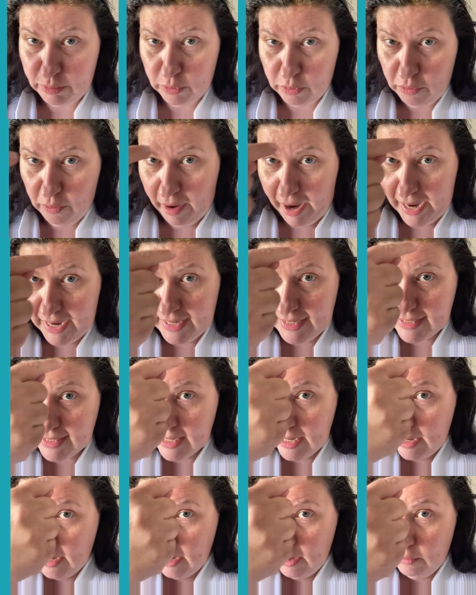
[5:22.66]
greys,
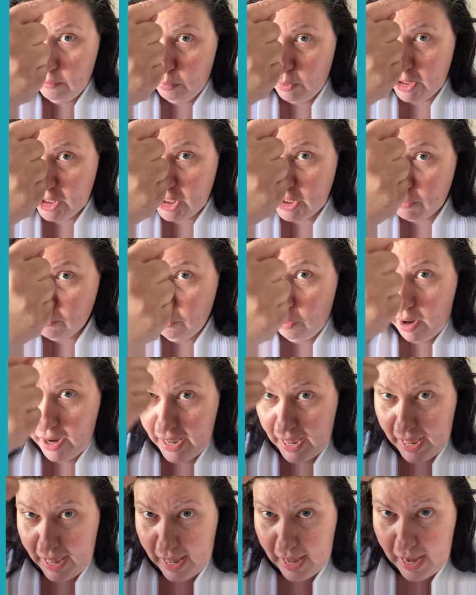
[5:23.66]
which is
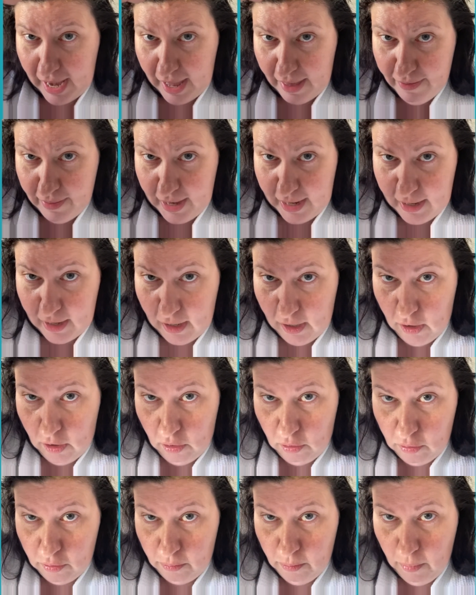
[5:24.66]
right here and then
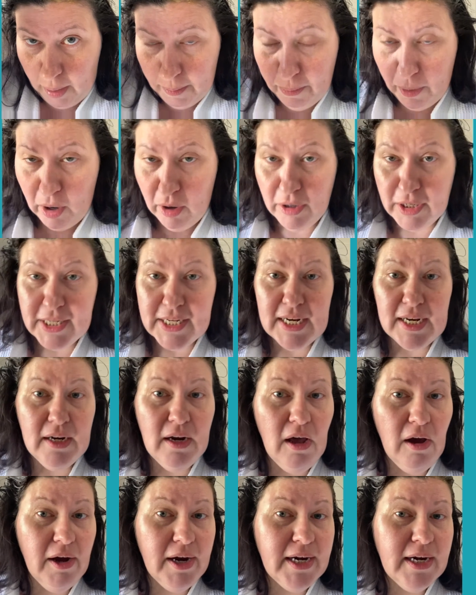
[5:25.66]
along my parting
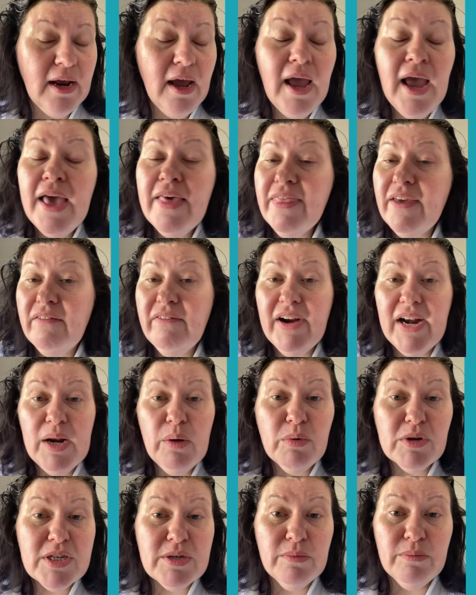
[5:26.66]
line. There really
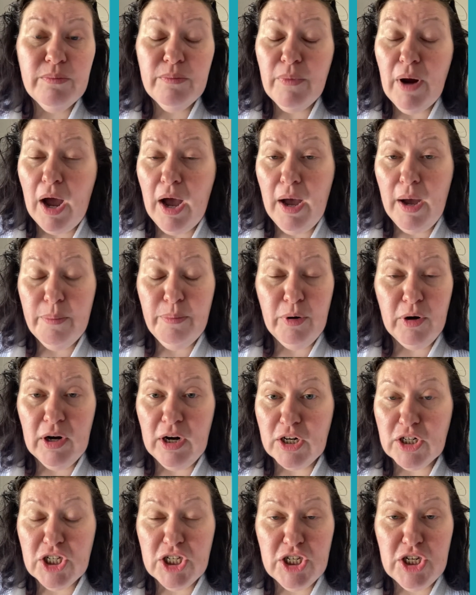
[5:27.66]
wasn't a
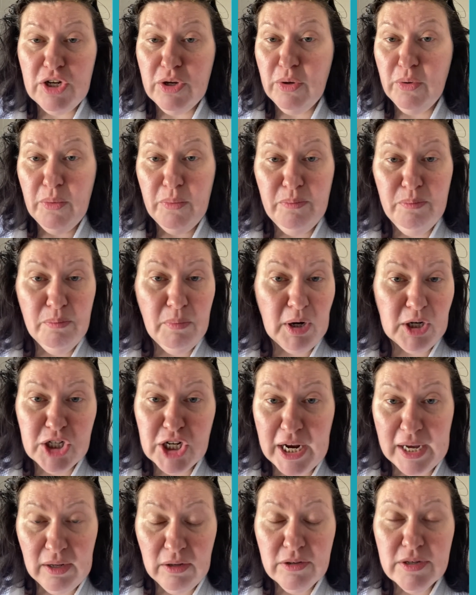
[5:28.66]
product to do much
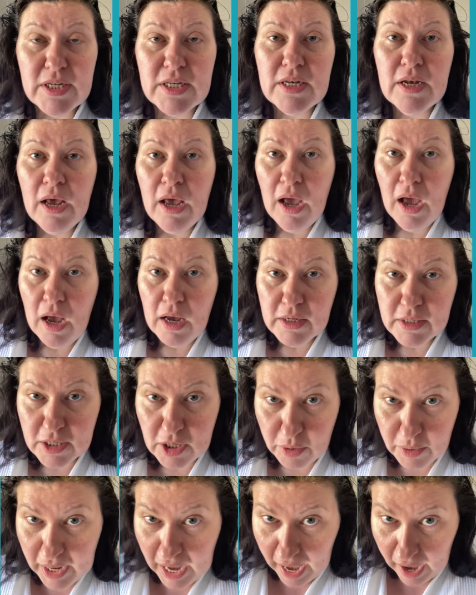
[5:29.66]
else. So
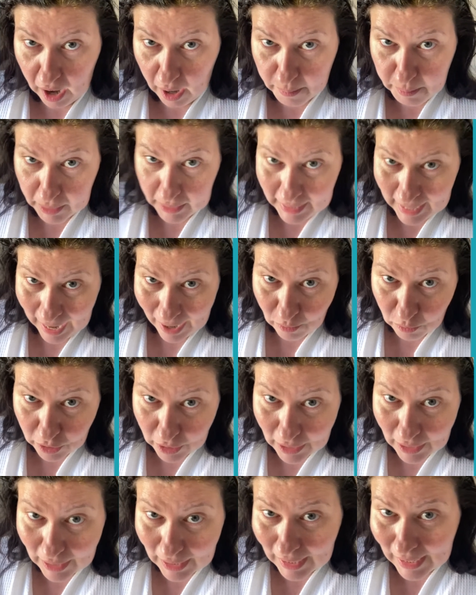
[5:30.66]
yeah, I'm now
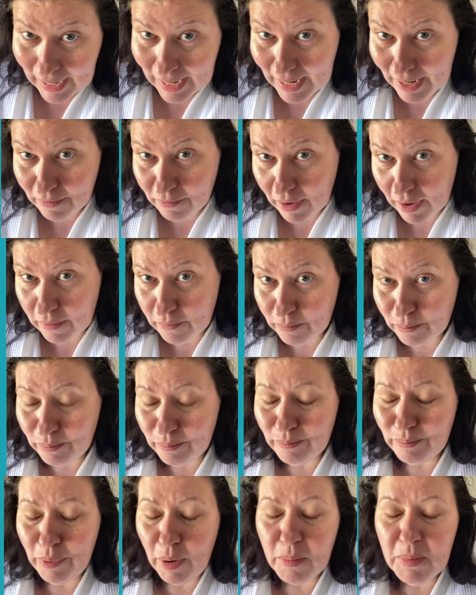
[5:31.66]
gonna leave it
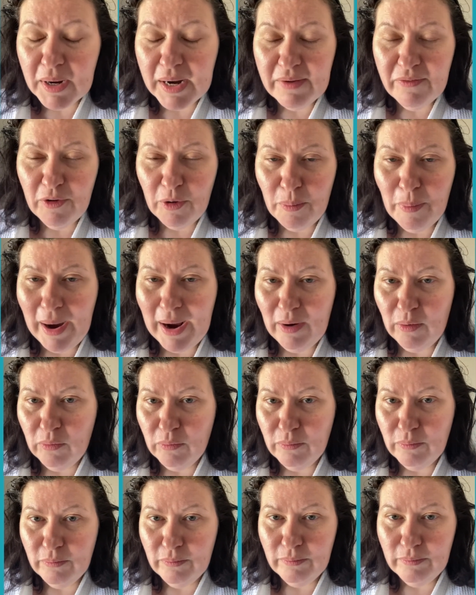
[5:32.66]
probably for
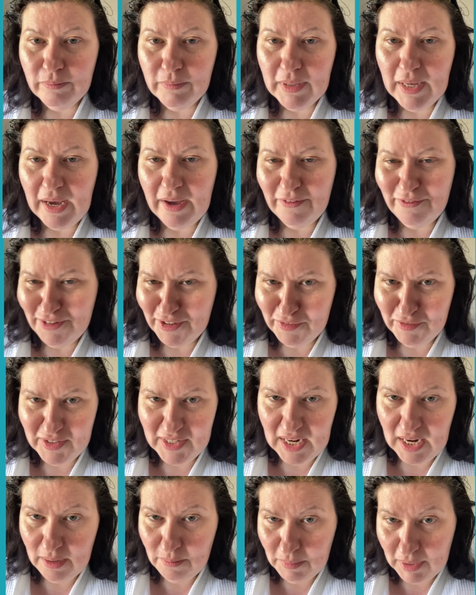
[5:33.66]
about, yeah,
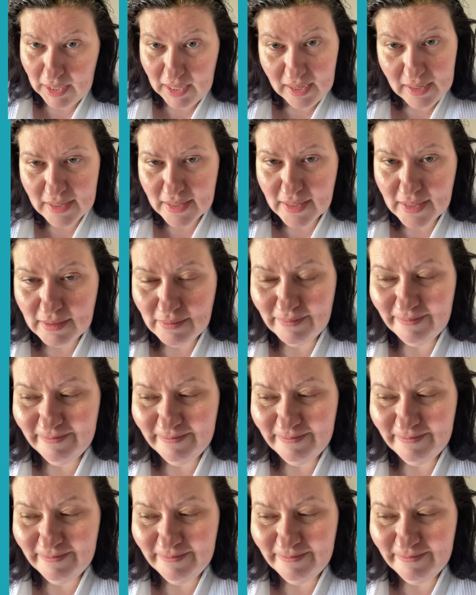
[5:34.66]
fifteen minutes.